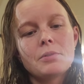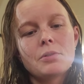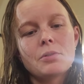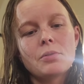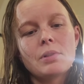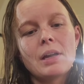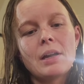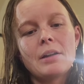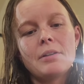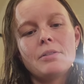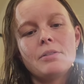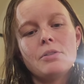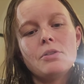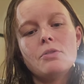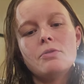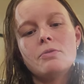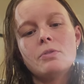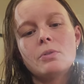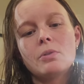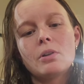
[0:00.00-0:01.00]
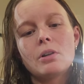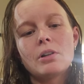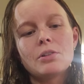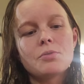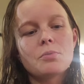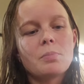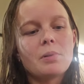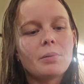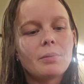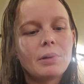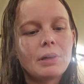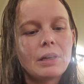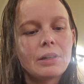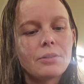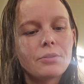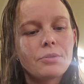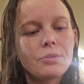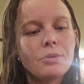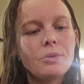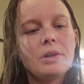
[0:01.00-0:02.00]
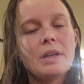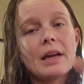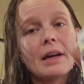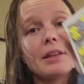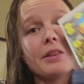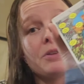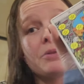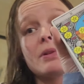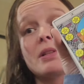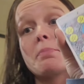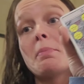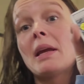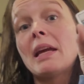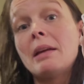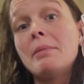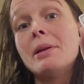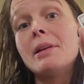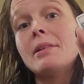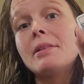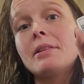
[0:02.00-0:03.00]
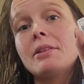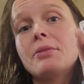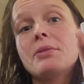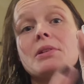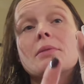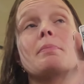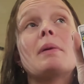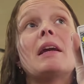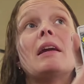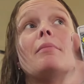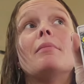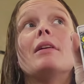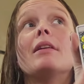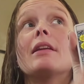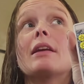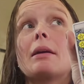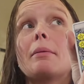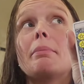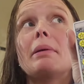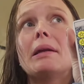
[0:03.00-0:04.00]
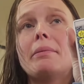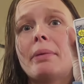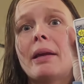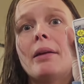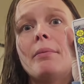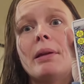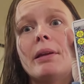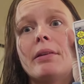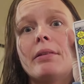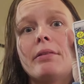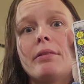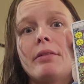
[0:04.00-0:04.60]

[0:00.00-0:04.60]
so that no phone calls would be able to get through. Yeah, there was payment. There was payment, like a big payment.